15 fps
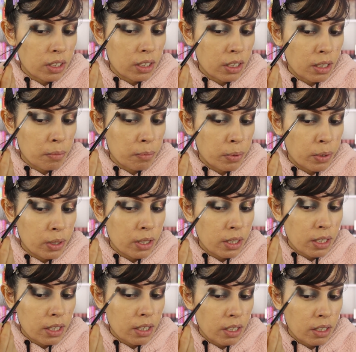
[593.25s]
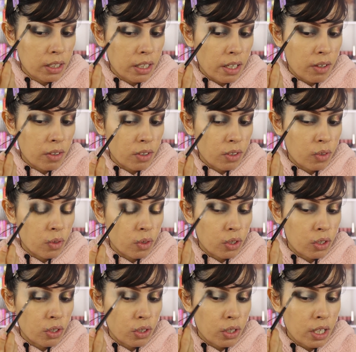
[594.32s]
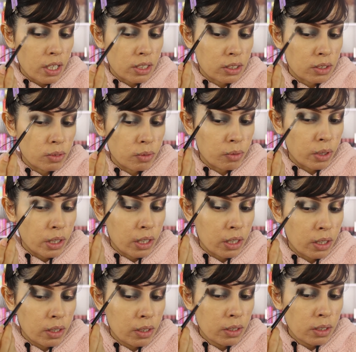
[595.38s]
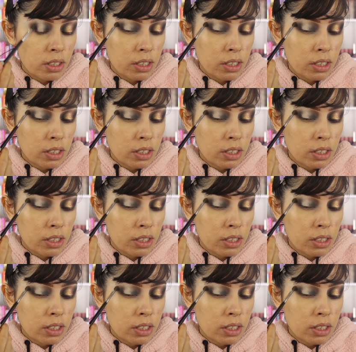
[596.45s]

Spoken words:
And then I'm putting it on the outer corner as well,